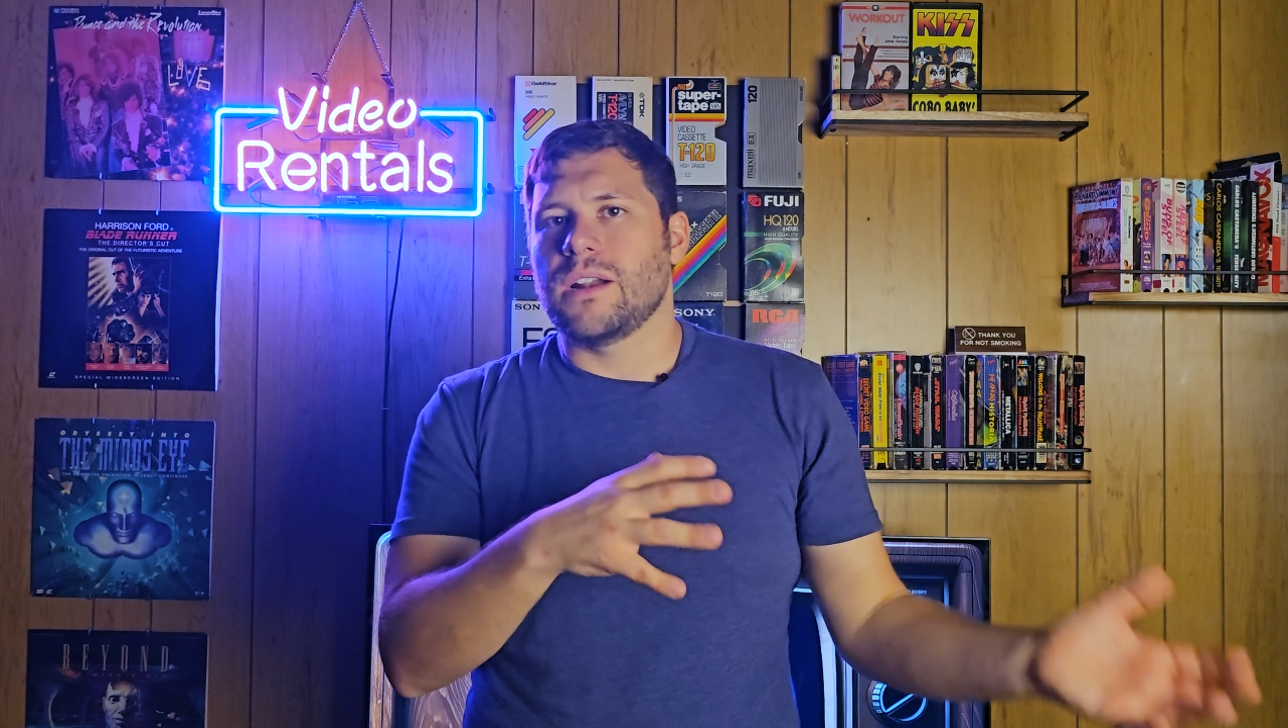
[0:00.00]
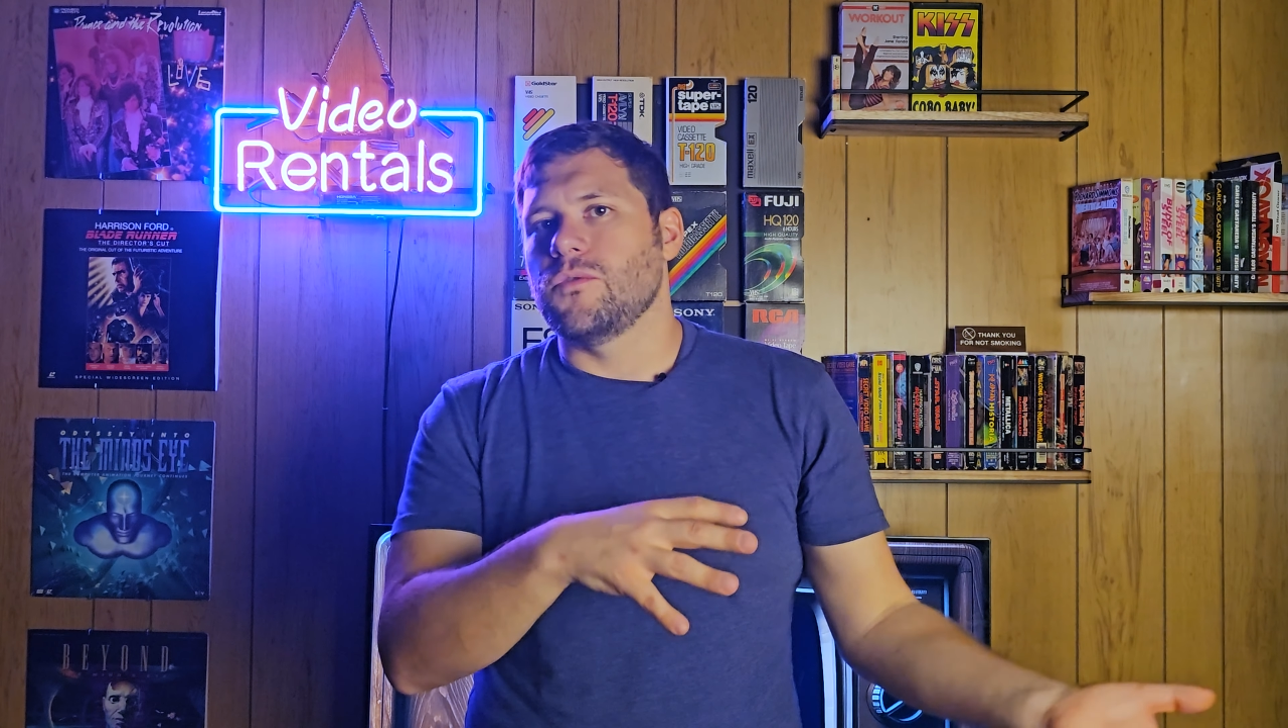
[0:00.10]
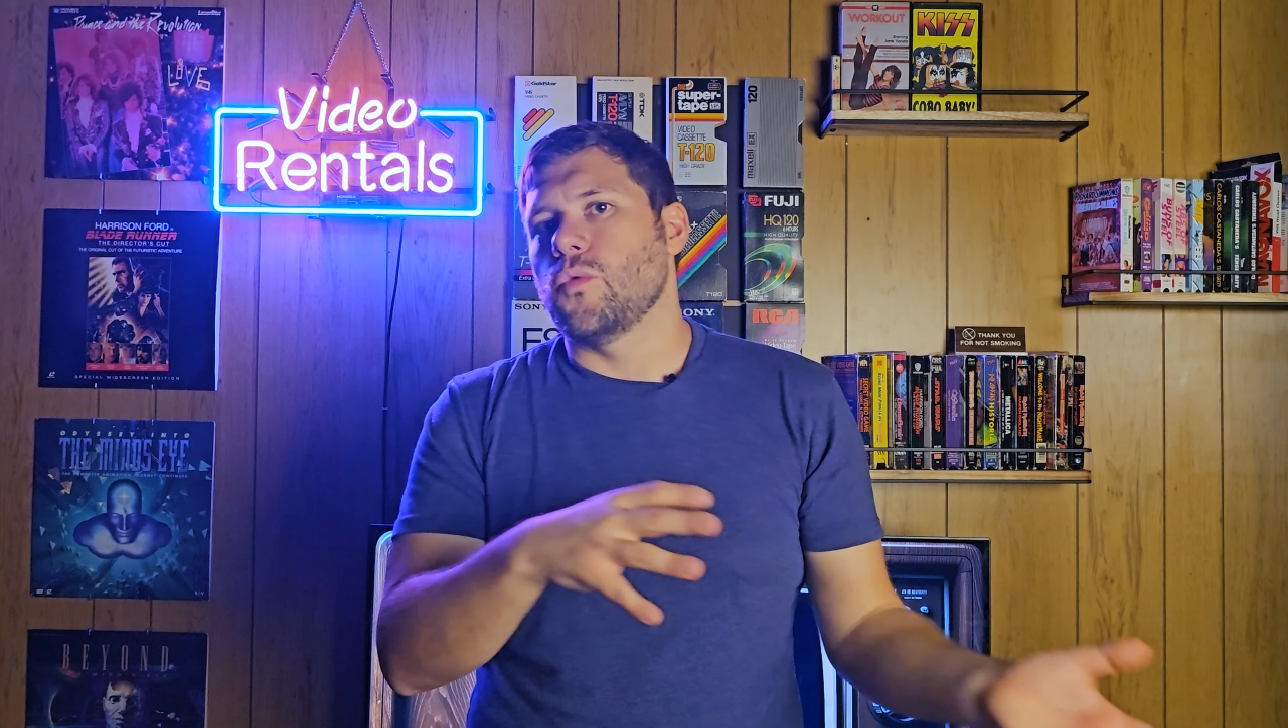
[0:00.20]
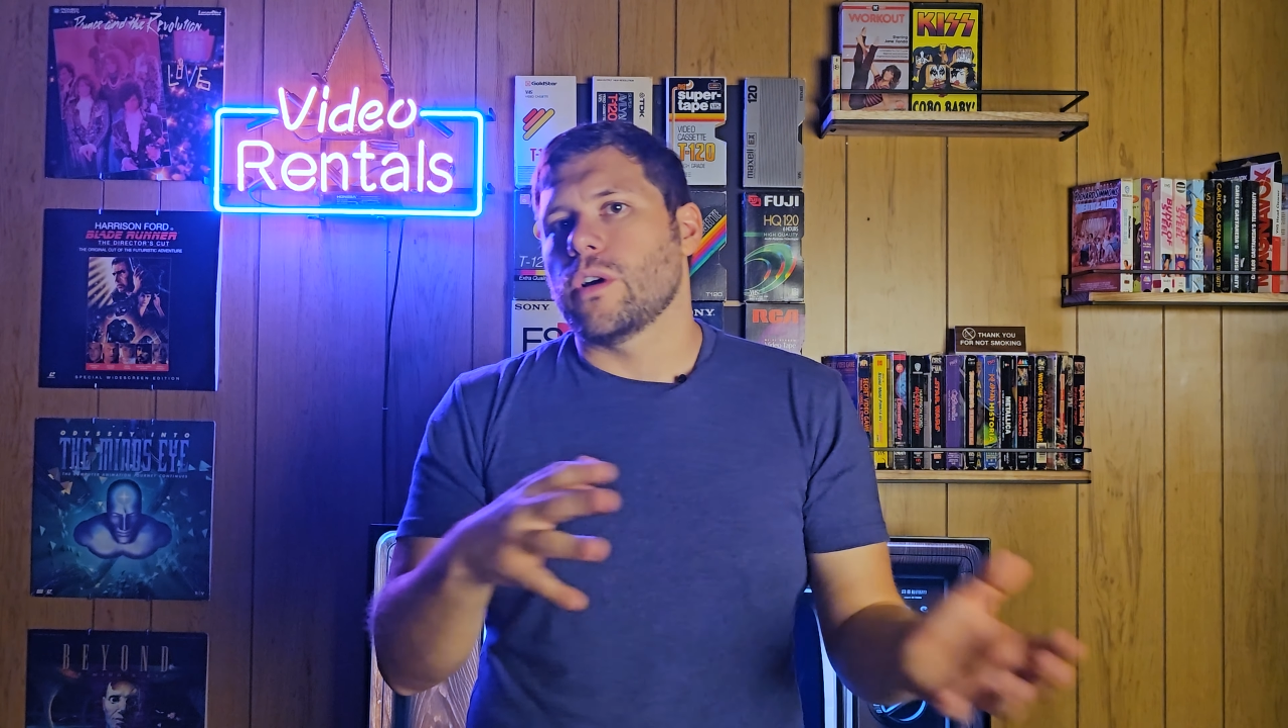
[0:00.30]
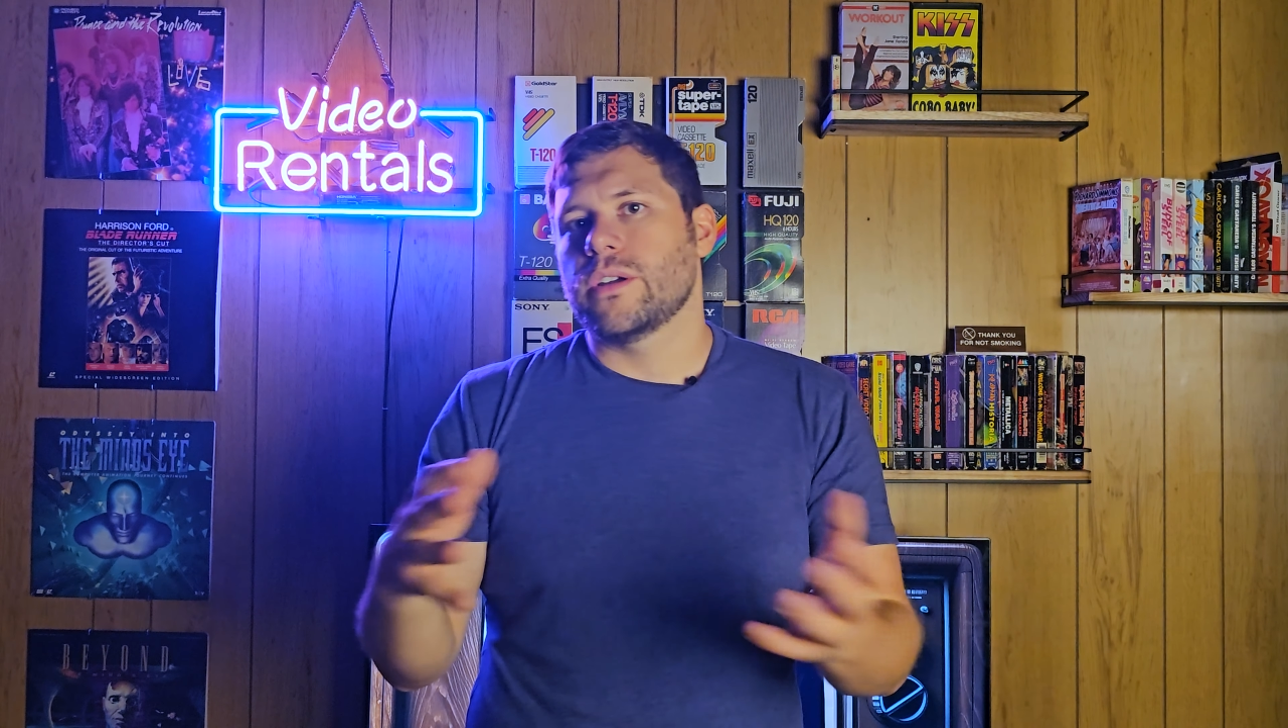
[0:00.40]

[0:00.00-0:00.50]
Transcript: of work